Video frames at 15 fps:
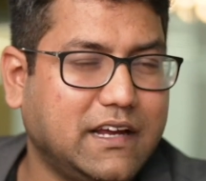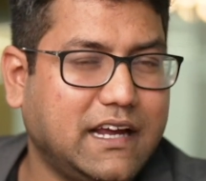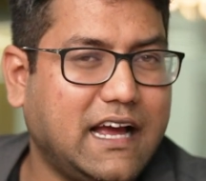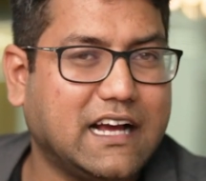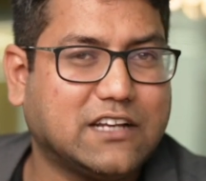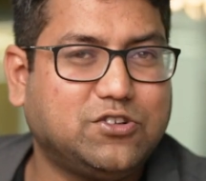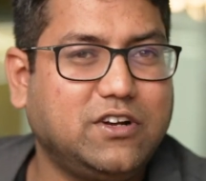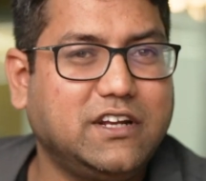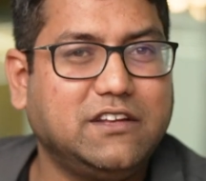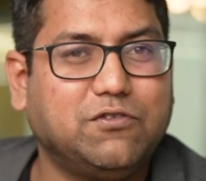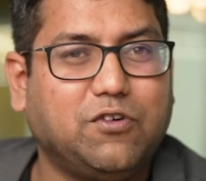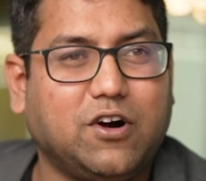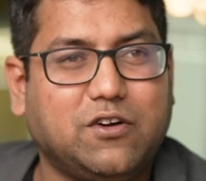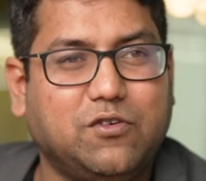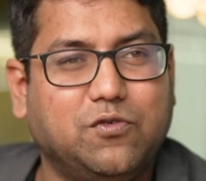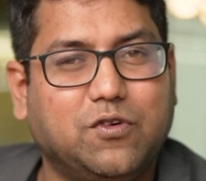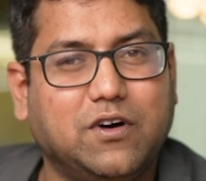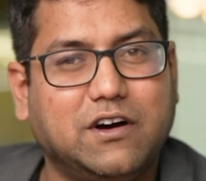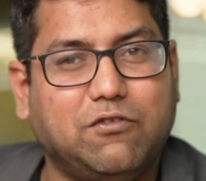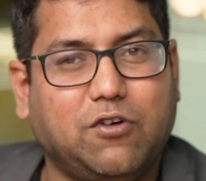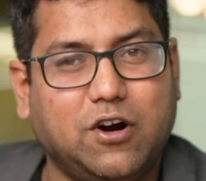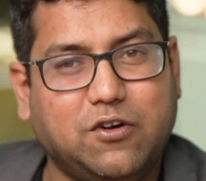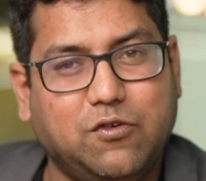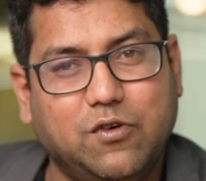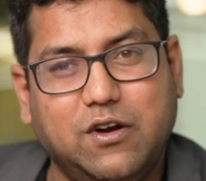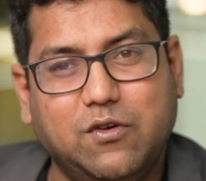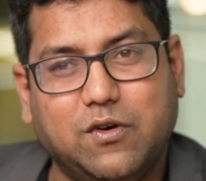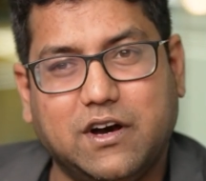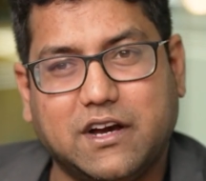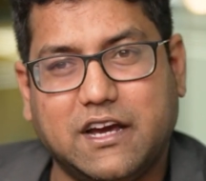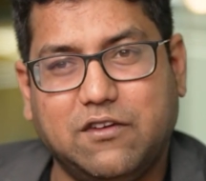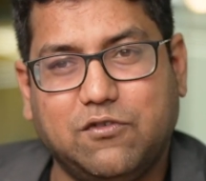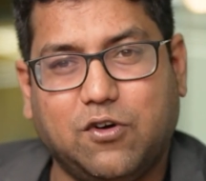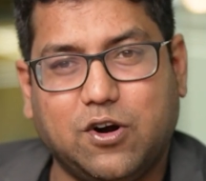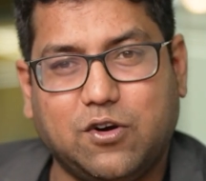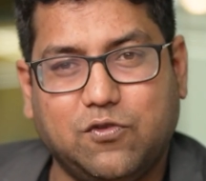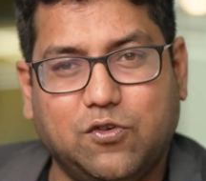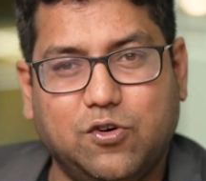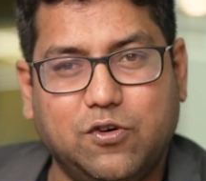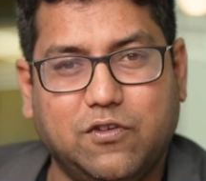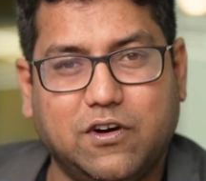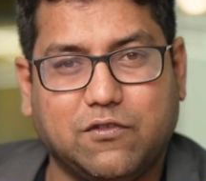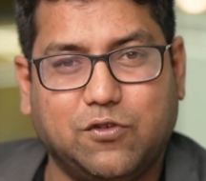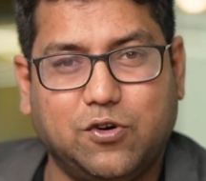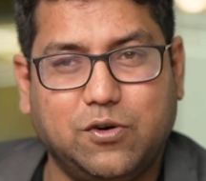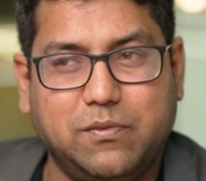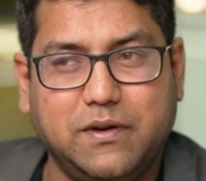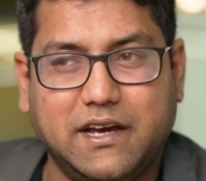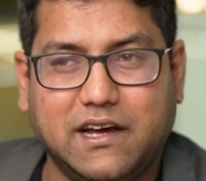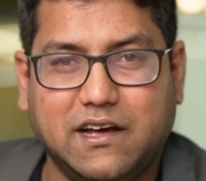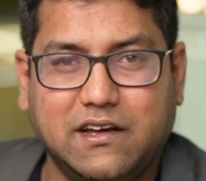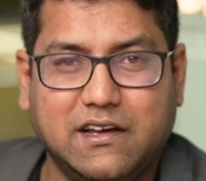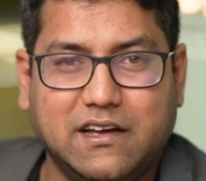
Actually, what will work and what won't work won't be a